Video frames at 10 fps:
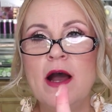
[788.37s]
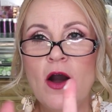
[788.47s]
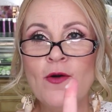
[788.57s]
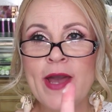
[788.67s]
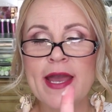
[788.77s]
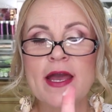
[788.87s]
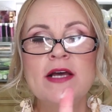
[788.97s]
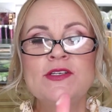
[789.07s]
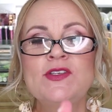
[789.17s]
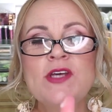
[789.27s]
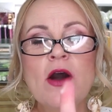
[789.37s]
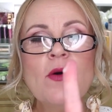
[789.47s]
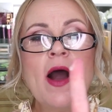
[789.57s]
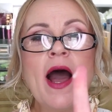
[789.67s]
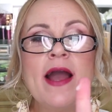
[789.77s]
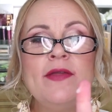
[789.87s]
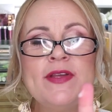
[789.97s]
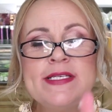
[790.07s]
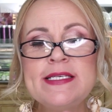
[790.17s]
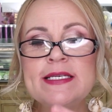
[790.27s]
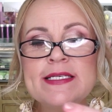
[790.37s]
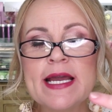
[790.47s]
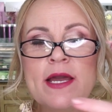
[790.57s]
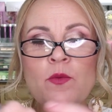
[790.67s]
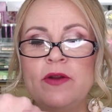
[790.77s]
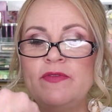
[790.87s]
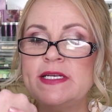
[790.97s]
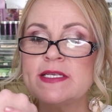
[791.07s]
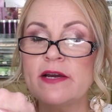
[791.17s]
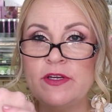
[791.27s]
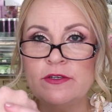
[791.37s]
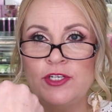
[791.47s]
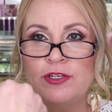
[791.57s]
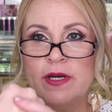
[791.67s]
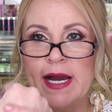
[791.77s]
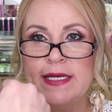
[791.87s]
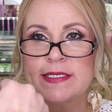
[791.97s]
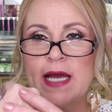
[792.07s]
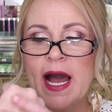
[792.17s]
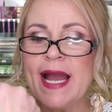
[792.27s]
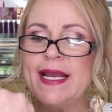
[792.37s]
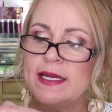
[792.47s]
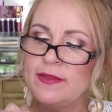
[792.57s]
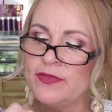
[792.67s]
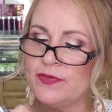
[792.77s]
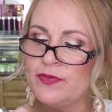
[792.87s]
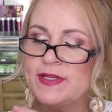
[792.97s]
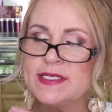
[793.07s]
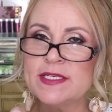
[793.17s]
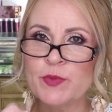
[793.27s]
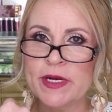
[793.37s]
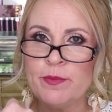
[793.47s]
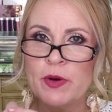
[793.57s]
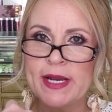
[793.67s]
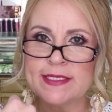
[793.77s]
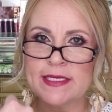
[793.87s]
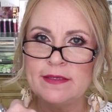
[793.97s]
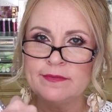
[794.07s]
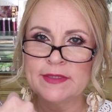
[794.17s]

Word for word: Okay, so I, this is the second one of these I've used, you guys. I This is pretty pricey.